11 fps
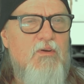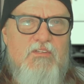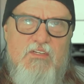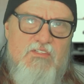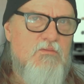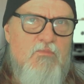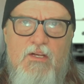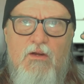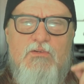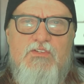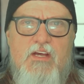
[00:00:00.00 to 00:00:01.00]
But just,
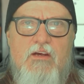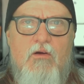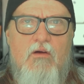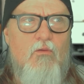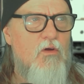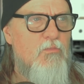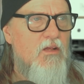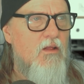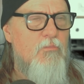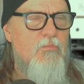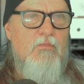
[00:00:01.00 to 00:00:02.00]
stay current with
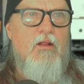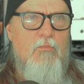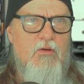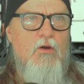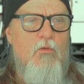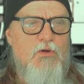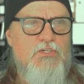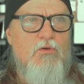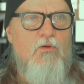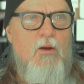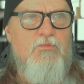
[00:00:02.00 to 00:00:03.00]
me. Let me know
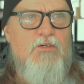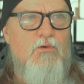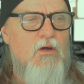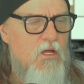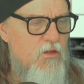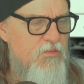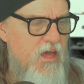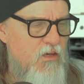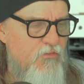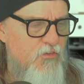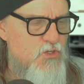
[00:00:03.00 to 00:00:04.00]
what you're up to.
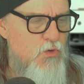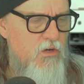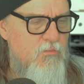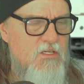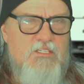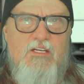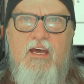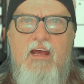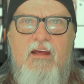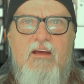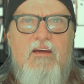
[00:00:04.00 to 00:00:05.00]
Thank you for joining me
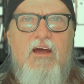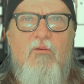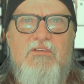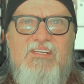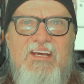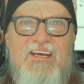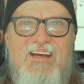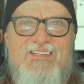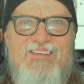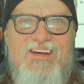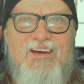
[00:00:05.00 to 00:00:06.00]
today, and we'll see you next